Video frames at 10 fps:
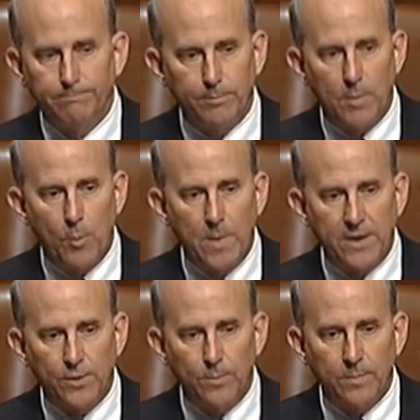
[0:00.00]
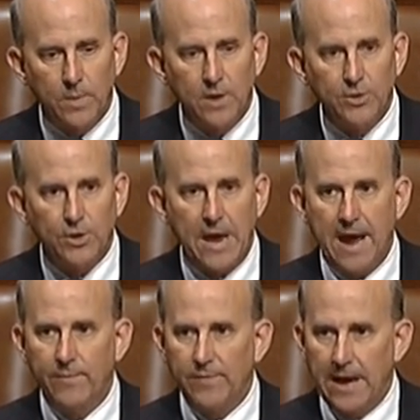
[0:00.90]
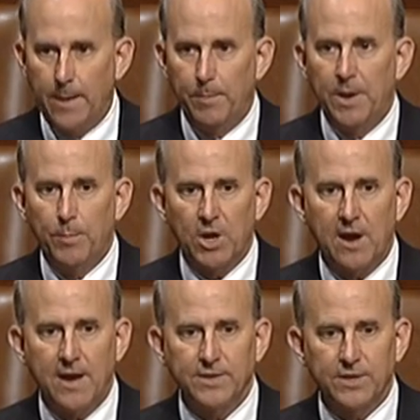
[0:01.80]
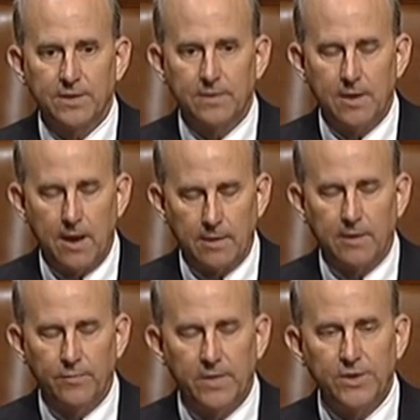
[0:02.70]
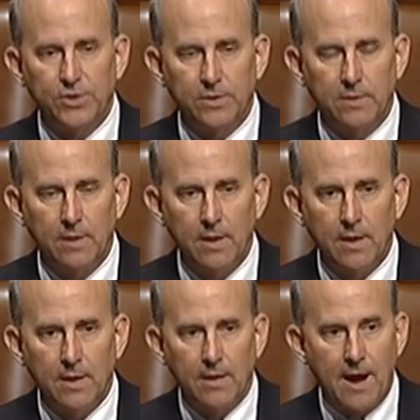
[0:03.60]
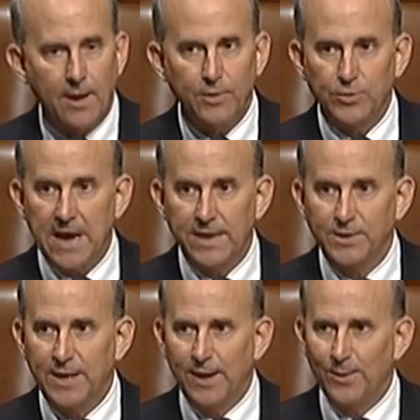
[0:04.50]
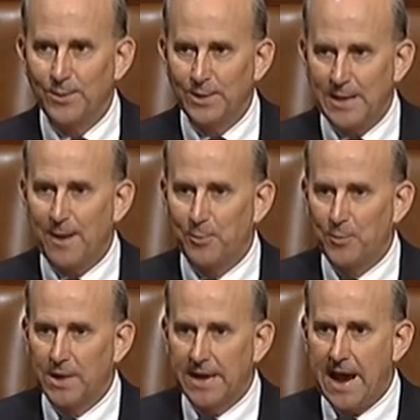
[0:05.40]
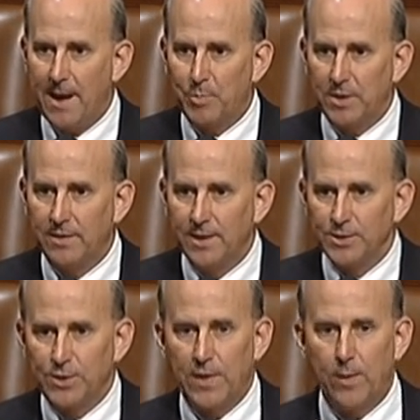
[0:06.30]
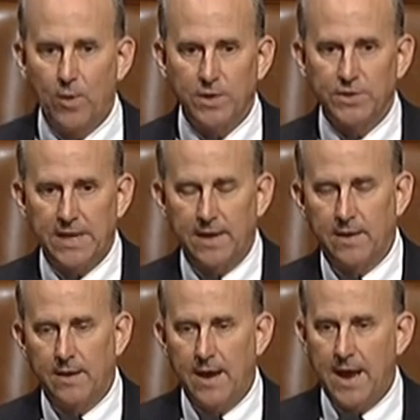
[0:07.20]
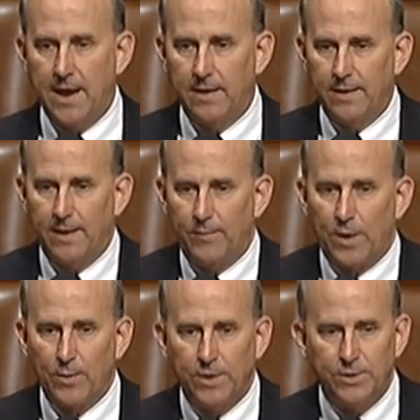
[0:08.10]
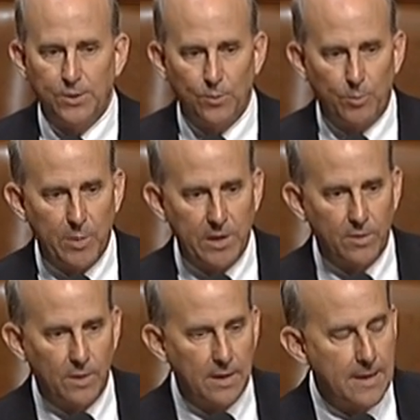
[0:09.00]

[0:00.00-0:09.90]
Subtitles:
momentum to have an amendment convention, Congress got scared that that would really happen, so they rushed in and voted to repeal